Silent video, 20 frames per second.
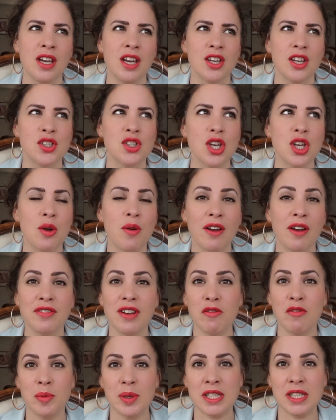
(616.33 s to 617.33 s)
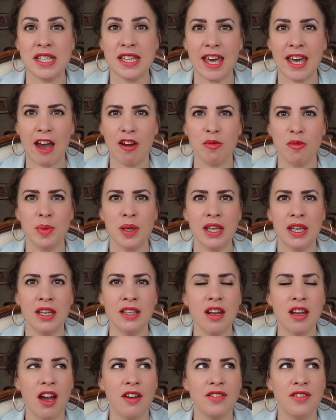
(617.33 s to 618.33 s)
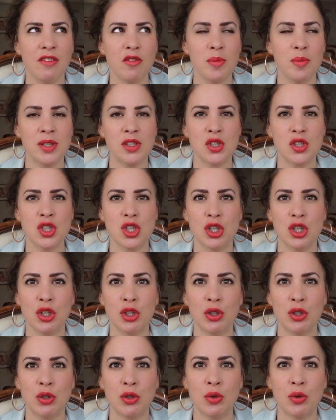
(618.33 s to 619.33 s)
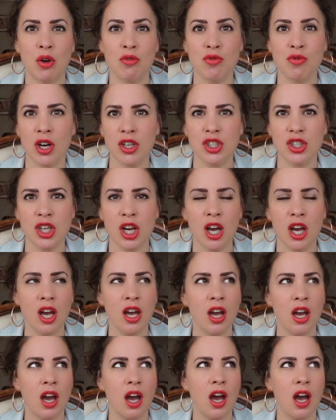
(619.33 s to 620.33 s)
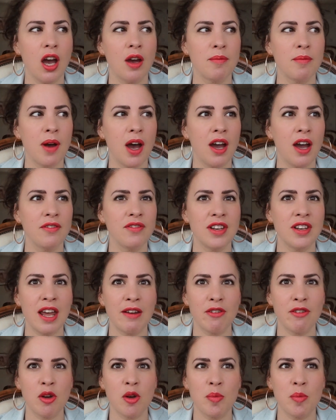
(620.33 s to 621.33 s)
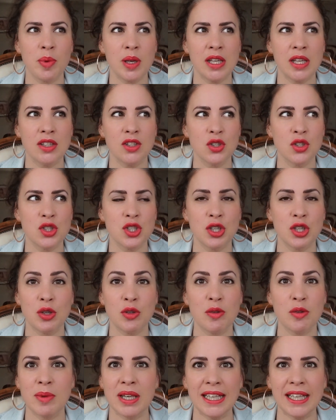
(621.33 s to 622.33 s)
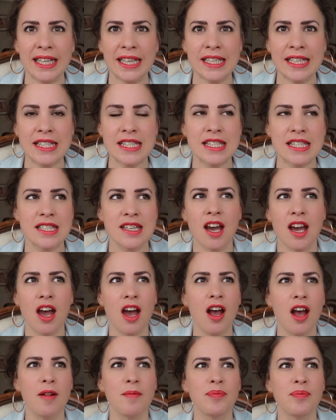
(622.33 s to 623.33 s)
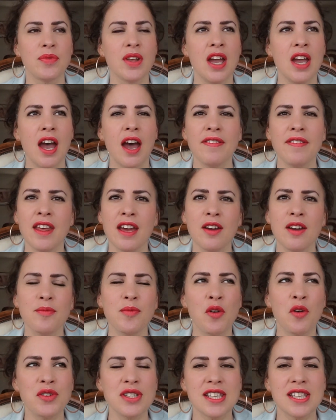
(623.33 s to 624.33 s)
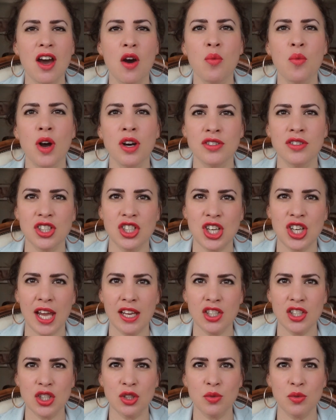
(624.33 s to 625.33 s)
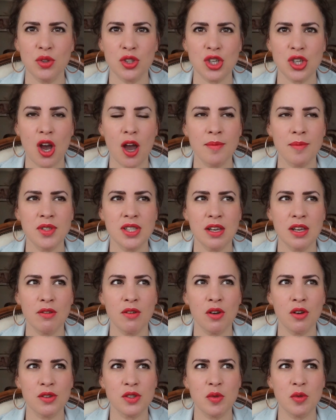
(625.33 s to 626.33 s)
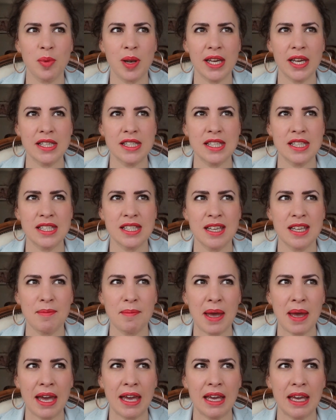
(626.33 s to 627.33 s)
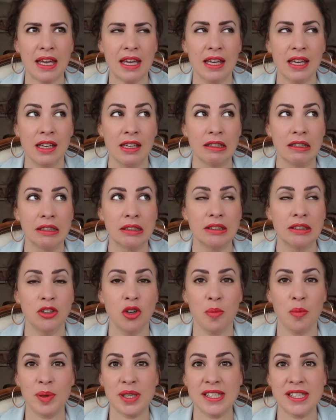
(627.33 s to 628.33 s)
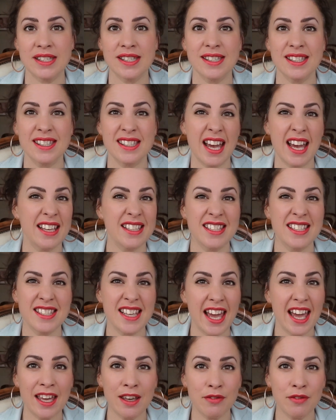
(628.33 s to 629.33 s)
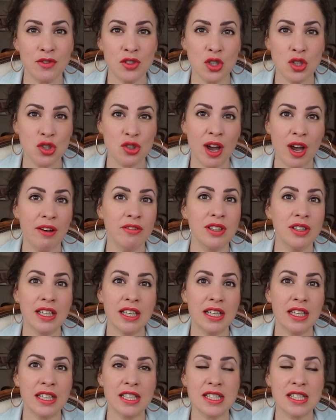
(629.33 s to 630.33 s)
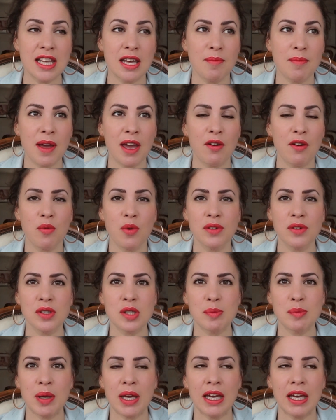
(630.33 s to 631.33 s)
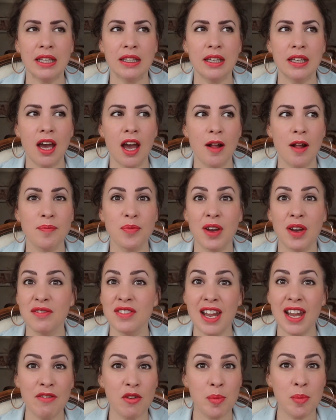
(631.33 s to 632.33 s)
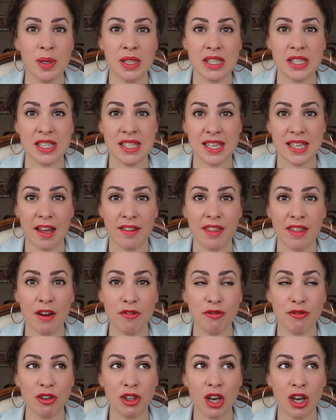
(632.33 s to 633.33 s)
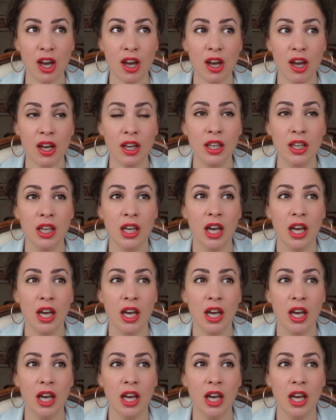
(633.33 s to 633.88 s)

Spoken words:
So I've never been to the Caribbean, I've never been to Russia, I've never been to the Middle East, and there obviously our world is changing all the time, so there are lots of places that may not be as safe to travel in as they may have once been. I've never been to South Africa.